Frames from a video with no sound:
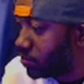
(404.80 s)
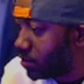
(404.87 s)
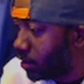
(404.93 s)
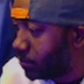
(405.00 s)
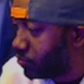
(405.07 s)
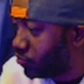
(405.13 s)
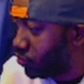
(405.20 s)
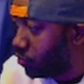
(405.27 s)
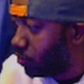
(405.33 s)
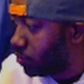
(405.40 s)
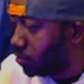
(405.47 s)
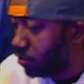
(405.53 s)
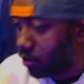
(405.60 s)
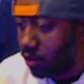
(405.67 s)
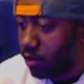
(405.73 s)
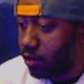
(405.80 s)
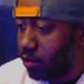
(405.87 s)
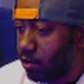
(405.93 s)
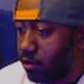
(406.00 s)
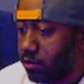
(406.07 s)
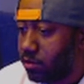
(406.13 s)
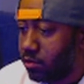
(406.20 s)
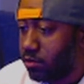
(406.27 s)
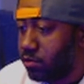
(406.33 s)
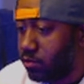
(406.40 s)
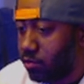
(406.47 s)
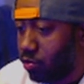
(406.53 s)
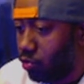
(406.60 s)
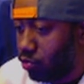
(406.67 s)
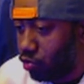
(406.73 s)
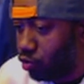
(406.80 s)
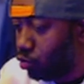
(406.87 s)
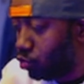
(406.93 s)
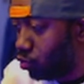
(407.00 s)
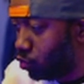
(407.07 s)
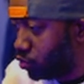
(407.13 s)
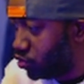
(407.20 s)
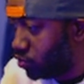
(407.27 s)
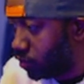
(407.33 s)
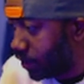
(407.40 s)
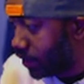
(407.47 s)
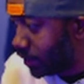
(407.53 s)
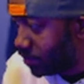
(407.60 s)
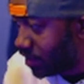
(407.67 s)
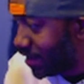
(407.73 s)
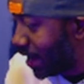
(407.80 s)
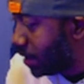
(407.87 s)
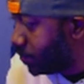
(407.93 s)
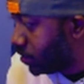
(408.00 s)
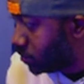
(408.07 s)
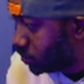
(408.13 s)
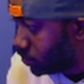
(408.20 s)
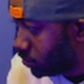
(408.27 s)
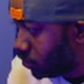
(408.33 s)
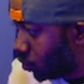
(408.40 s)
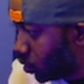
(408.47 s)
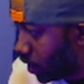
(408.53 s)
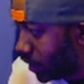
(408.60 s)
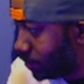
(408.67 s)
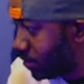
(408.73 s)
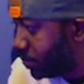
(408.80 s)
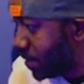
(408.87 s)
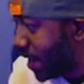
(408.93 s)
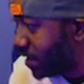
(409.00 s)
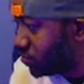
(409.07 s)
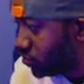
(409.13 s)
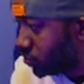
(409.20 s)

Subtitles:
up to what you gonna get up to diamond? You gonna get up to master,